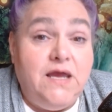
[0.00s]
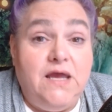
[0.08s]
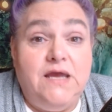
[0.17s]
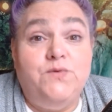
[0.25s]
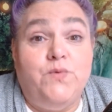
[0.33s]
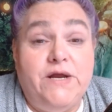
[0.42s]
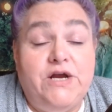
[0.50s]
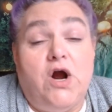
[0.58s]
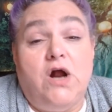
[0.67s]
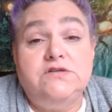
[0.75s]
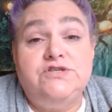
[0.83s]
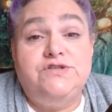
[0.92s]
in
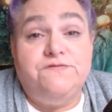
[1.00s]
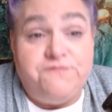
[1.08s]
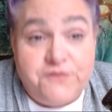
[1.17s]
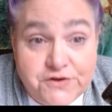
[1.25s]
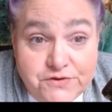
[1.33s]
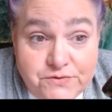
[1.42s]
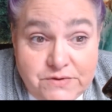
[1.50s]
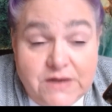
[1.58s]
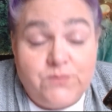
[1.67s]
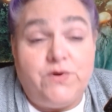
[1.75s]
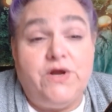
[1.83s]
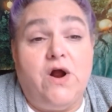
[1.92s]
regards to food,
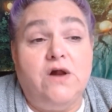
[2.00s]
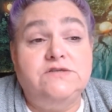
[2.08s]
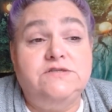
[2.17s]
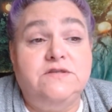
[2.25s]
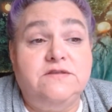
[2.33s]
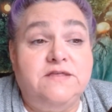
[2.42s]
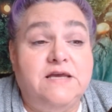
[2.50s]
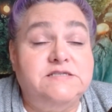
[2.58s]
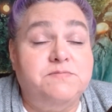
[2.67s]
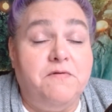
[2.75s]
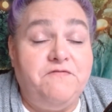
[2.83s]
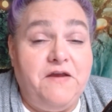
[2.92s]
in regards to the
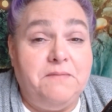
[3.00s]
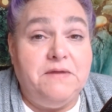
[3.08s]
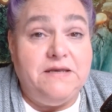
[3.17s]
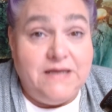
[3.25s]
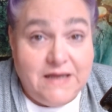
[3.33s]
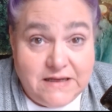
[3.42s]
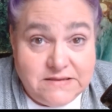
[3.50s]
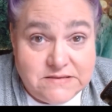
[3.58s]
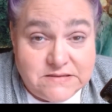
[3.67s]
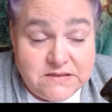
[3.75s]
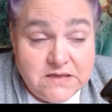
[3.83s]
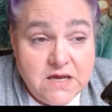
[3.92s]
things my family
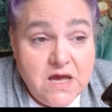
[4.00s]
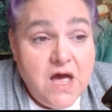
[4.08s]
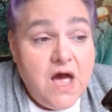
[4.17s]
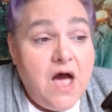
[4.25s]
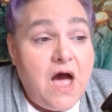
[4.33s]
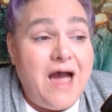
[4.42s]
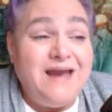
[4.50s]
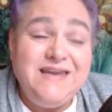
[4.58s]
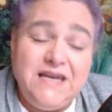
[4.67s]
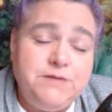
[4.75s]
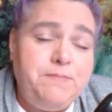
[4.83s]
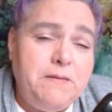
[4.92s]
needs. I
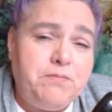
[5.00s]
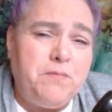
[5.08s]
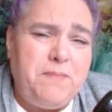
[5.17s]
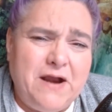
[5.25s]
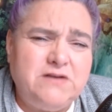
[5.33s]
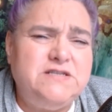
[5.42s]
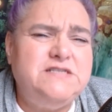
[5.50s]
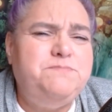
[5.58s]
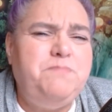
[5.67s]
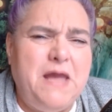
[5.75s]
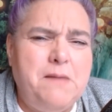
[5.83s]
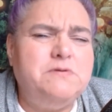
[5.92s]
need to be prepared to
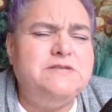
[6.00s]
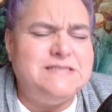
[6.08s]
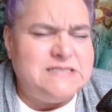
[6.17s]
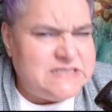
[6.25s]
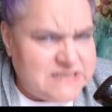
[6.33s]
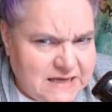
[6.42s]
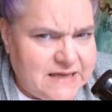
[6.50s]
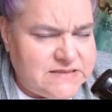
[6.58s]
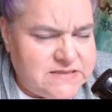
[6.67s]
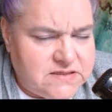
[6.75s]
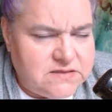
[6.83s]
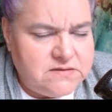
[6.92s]
be able to
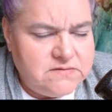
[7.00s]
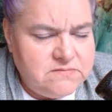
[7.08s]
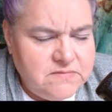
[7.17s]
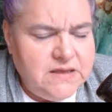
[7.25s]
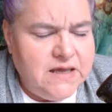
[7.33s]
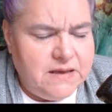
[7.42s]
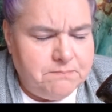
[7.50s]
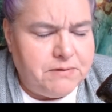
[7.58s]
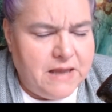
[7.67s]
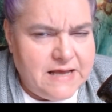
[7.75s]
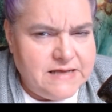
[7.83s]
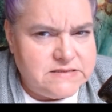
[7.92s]
sit in
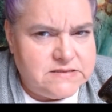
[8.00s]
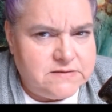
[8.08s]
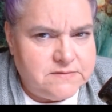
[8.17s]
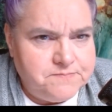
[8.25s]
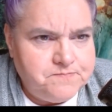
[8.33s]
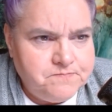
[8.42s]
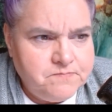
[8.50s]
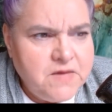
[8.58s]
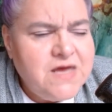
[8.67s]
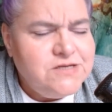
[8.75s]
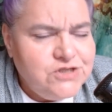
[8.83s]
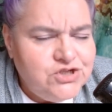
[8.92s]
place,
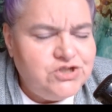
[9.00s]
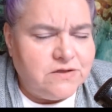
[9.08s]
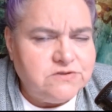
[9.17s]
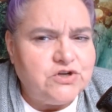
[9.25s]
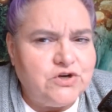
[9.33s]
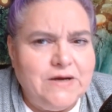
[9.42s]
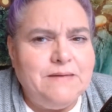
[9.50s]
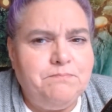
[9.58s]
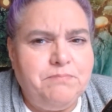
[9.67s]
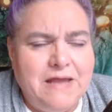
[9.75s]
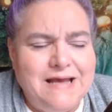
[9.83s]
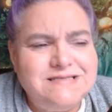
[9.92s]
shelter in
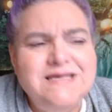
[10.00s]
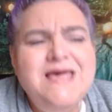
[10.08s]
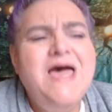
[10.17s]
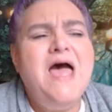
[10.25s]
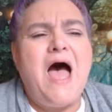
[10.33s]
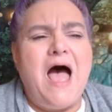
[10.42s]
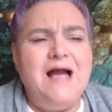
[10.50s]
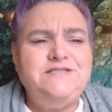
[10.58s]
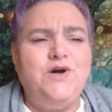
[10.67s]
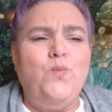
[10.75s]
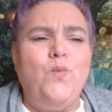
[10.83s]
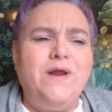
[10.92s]
place. I
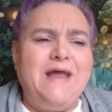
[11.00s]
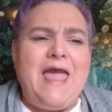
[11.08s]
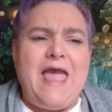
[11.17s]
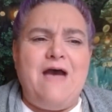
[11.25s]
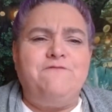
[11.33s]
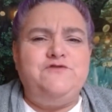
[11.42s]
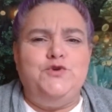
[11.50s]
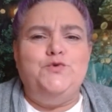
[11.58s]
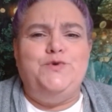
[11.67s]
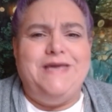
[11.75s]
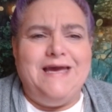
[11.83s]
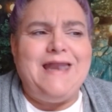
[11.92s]
don't want to have to
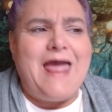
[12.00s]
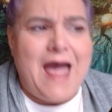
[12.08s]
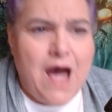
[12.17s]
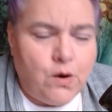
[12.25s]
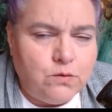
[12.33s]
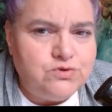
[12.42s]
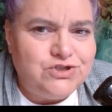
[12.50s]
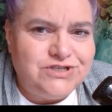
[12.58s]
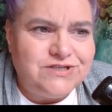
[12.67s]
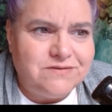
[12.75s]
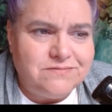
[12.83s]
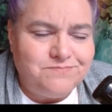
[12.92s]
get out.